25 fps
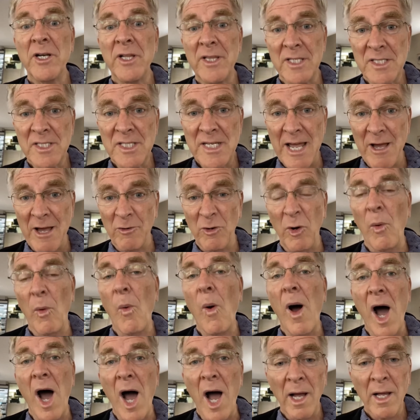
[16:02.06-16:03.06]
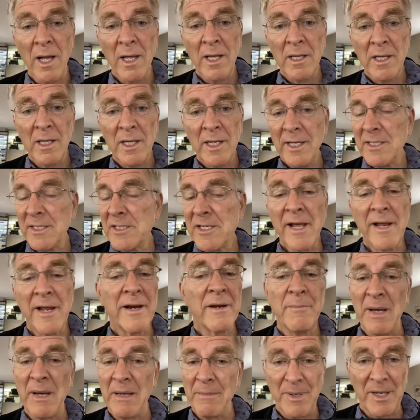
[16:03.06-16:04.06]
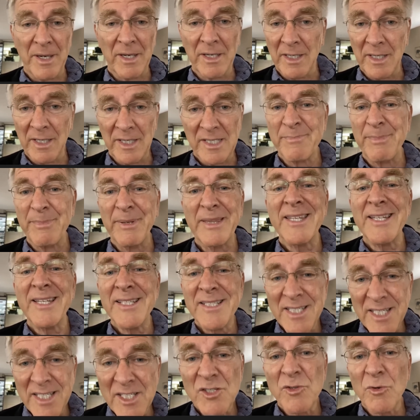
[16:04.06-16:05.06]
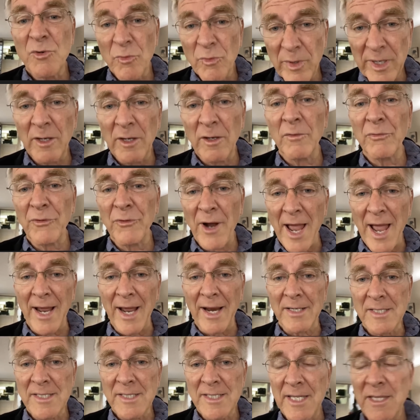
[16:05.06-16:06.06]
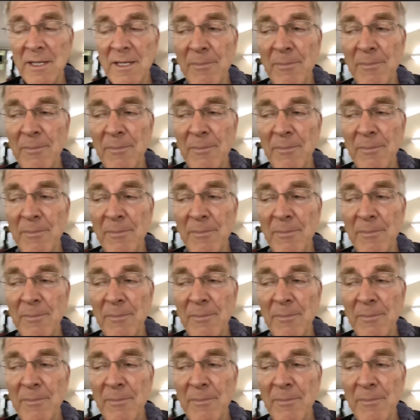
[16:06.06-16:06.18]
of this town, Loire. It's not on my bucket list, but this is real France. And